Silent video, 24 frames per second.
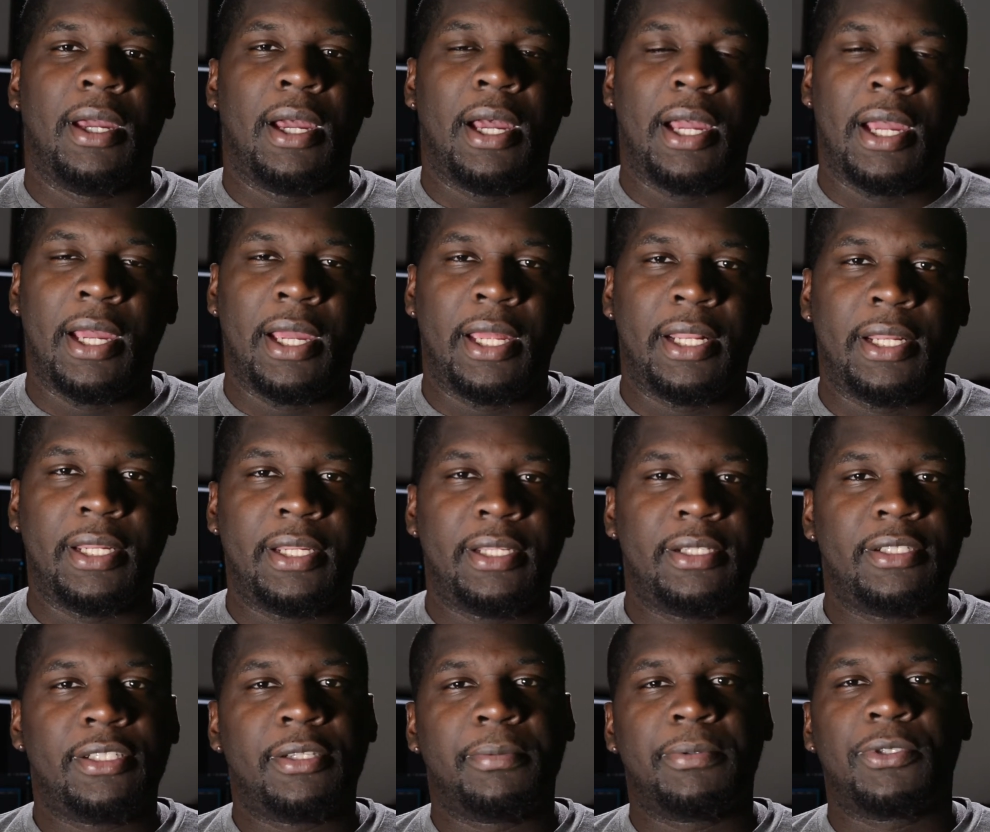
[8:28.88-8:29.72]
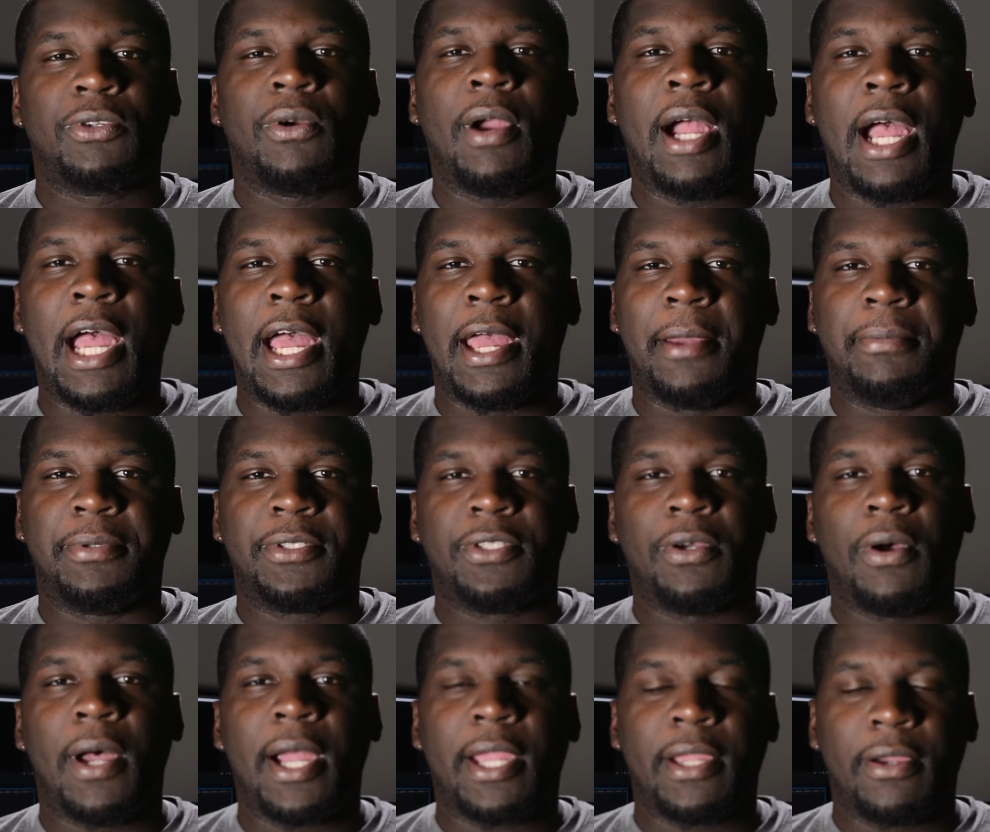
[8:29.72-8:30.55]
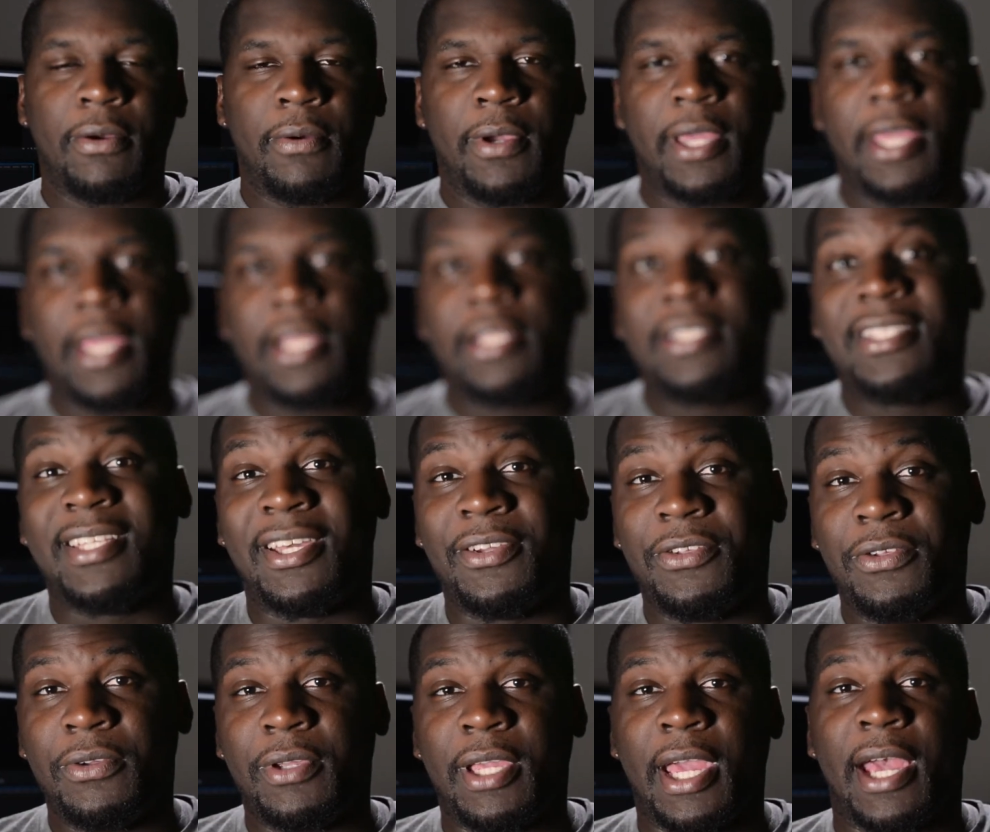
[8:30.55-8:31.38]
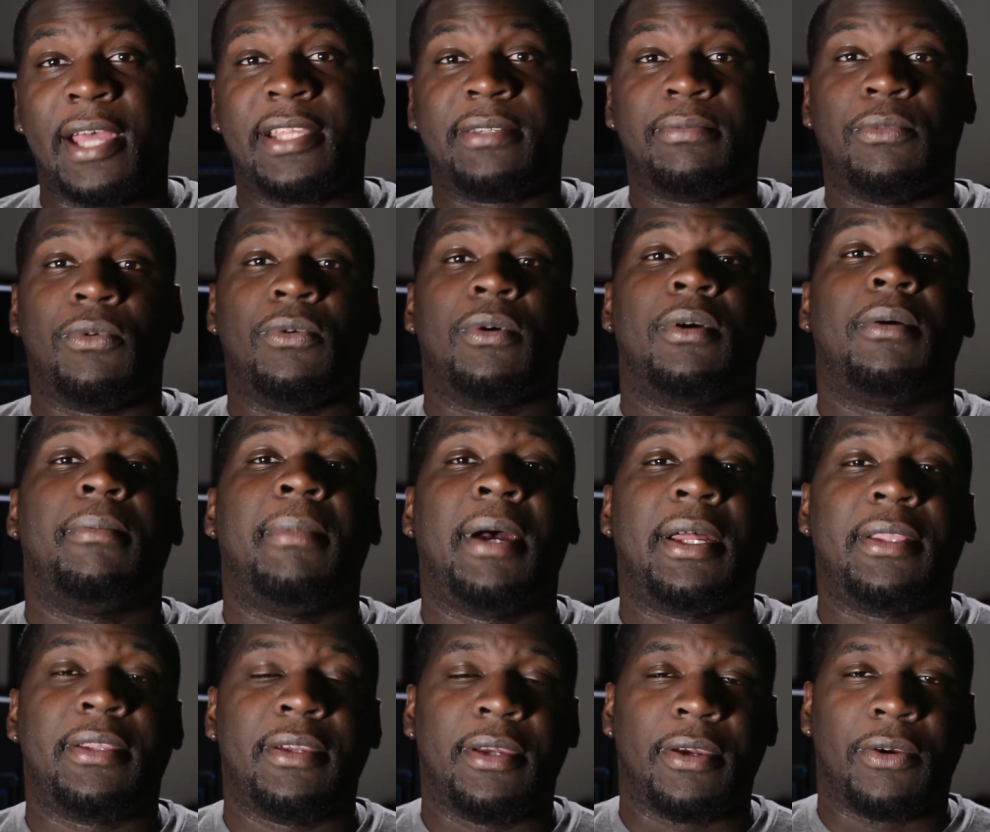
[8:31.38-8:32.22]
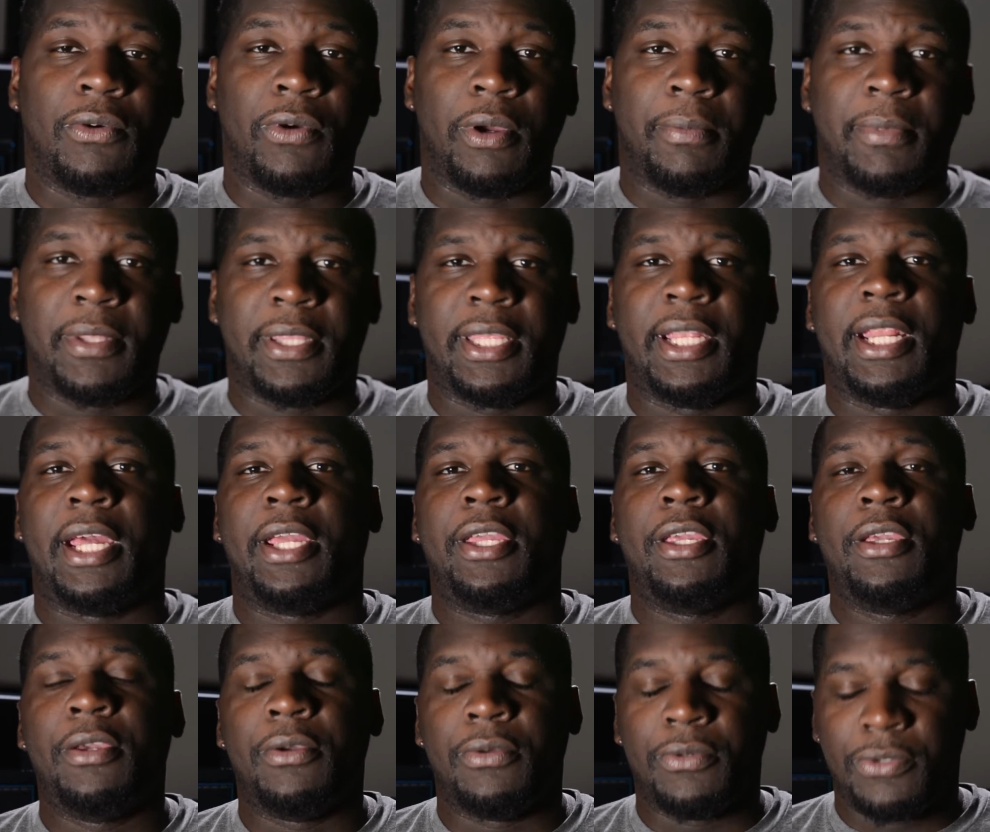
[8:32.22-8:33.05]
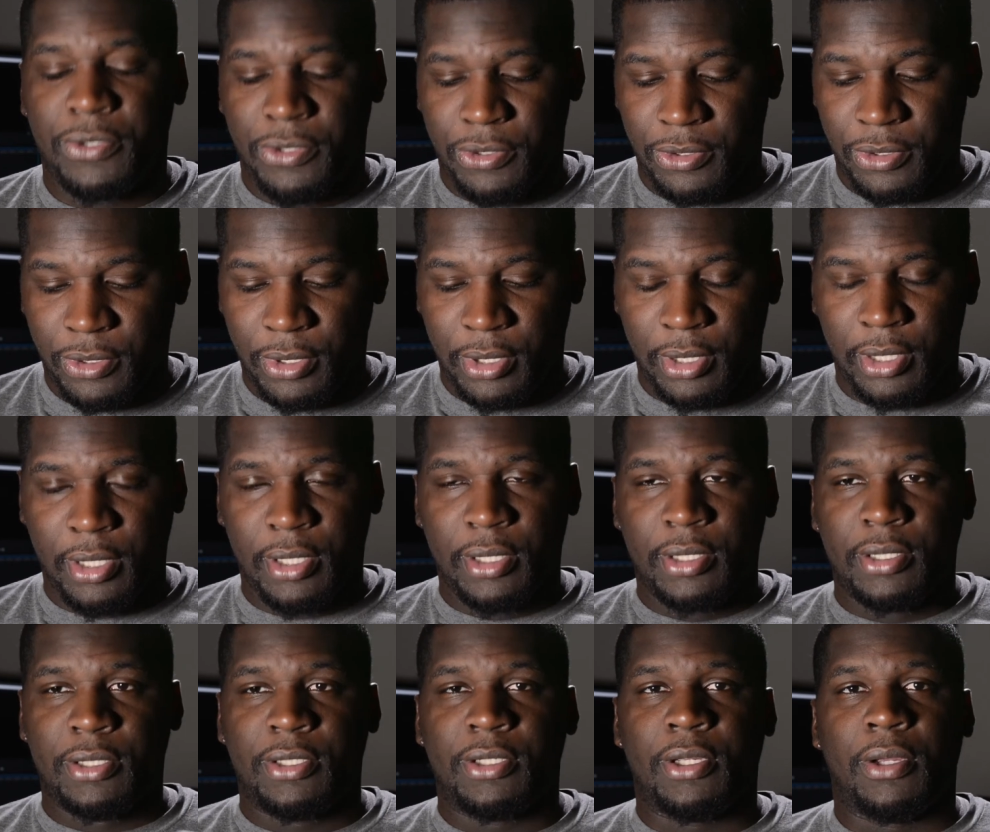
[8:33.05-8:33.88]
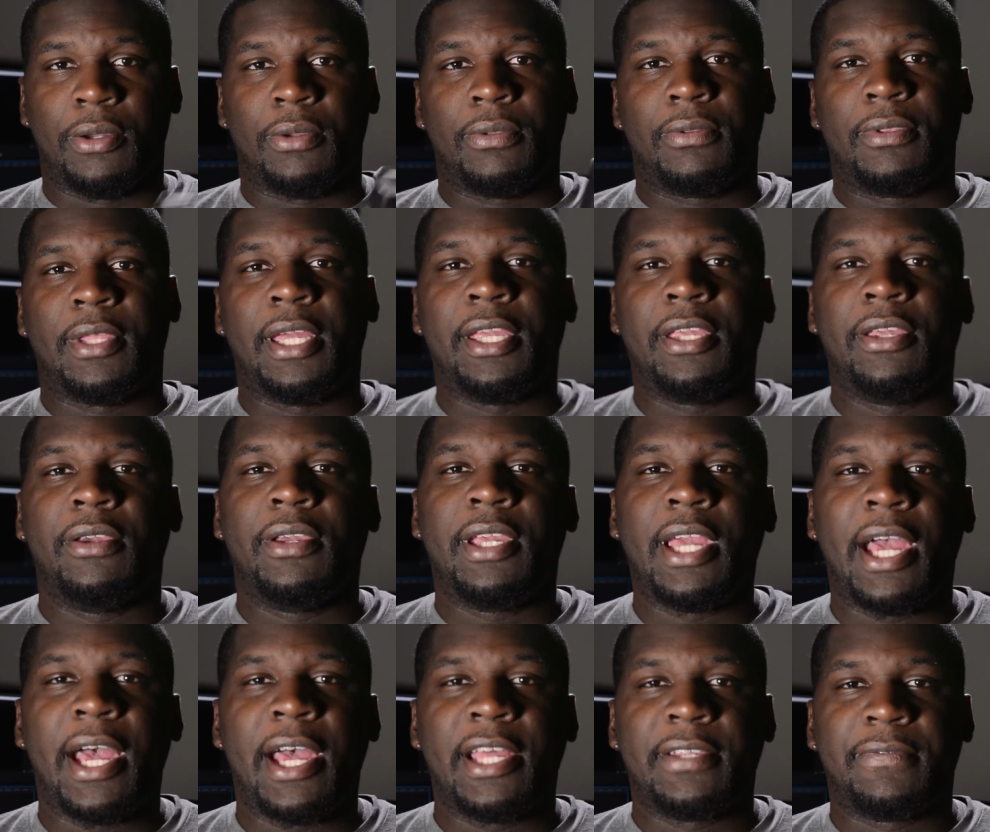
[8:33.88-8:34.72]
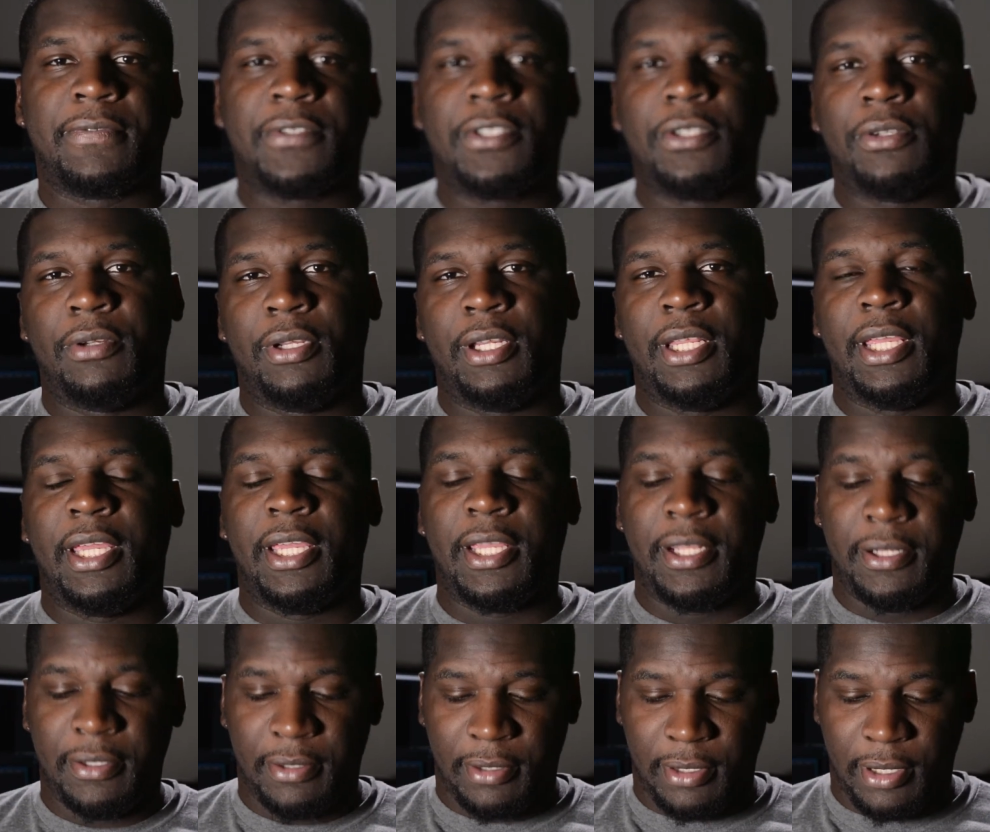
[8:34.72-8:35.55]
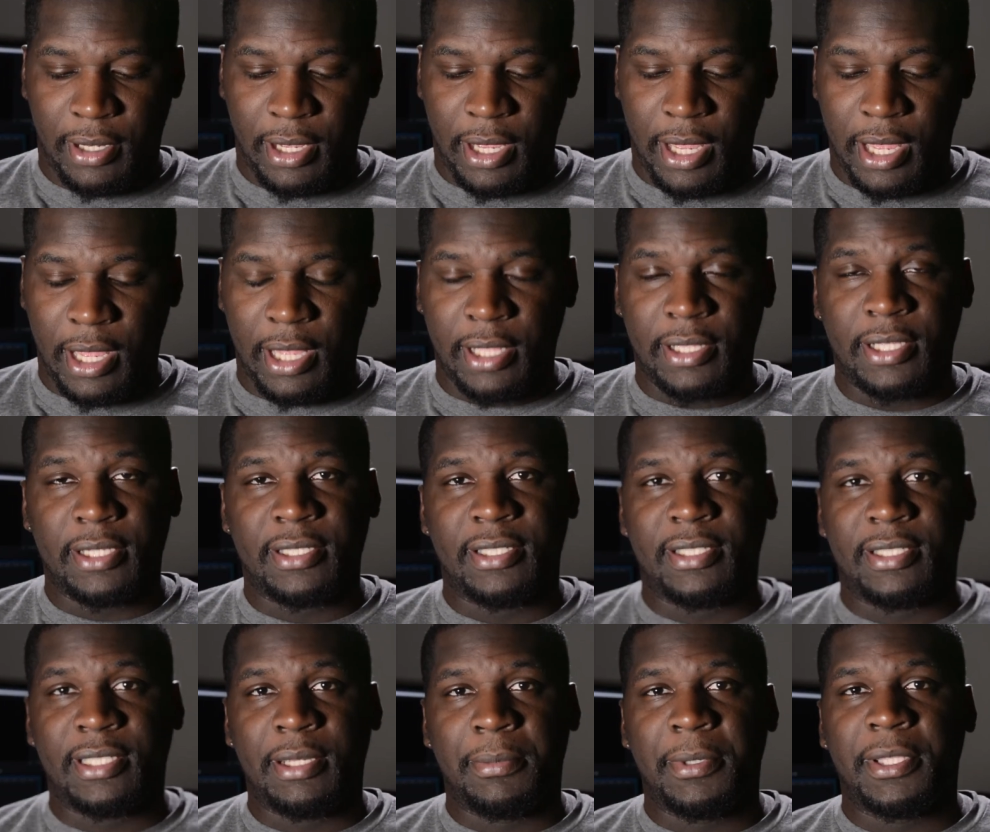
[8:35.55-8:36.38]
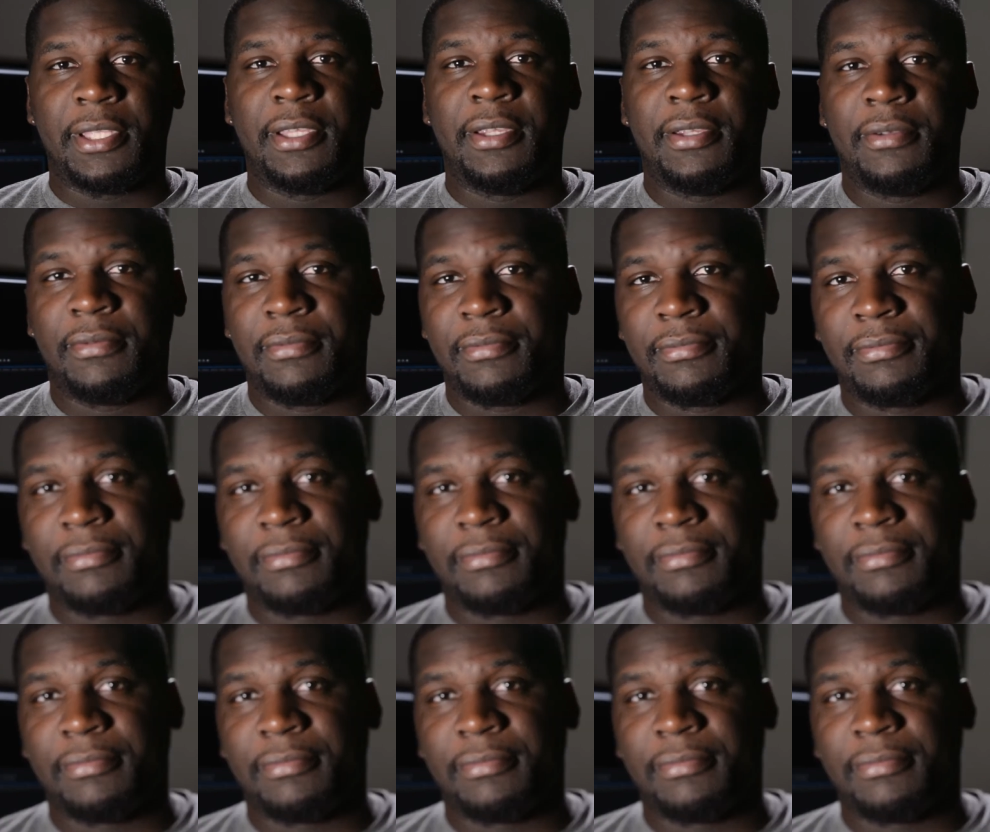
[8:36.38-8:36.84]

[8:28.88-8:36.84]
And subscribe so I can go ahead and tell you guys more about the equipment that I use. So thank you guys for tuning in, and this is Timothy.